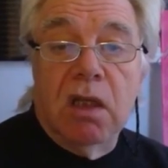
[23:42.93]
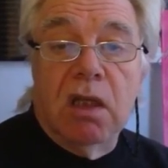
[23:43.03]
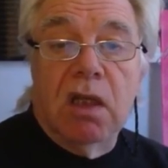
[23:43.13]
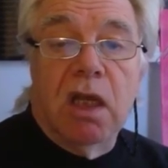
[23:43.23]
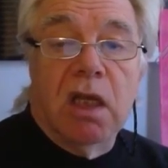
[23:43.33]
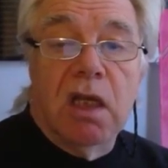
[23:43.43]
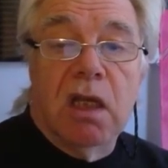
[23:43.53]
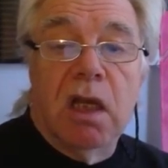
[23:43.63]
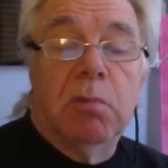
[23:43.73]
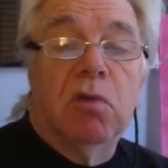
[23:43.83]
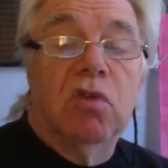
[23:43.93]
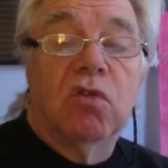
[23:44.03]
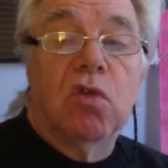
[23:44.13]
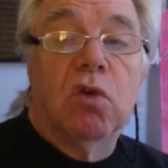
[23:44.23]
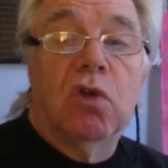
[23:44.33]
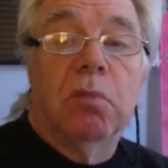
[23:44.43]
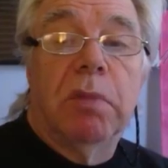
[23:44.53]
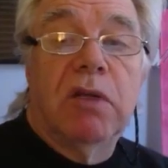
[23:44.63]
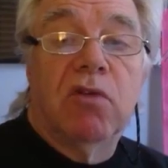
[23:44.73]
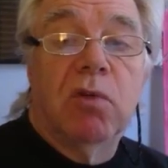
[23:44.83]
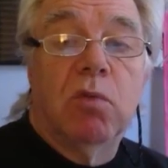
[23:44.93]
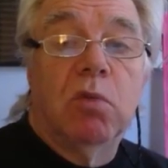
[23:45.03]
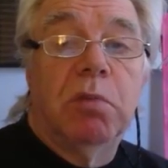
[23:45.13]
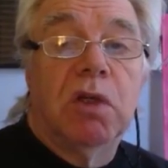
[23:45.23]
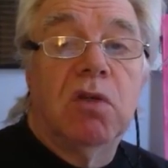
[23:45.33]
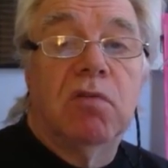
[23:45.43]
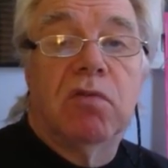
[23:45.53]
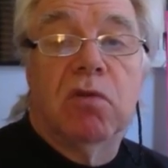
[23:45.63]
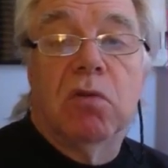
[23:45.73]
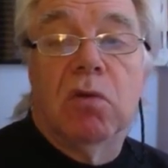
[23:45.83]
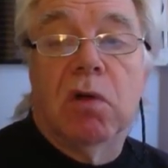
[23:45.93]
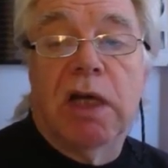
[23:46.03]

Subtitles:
They claim that the StoreDot battery will be good for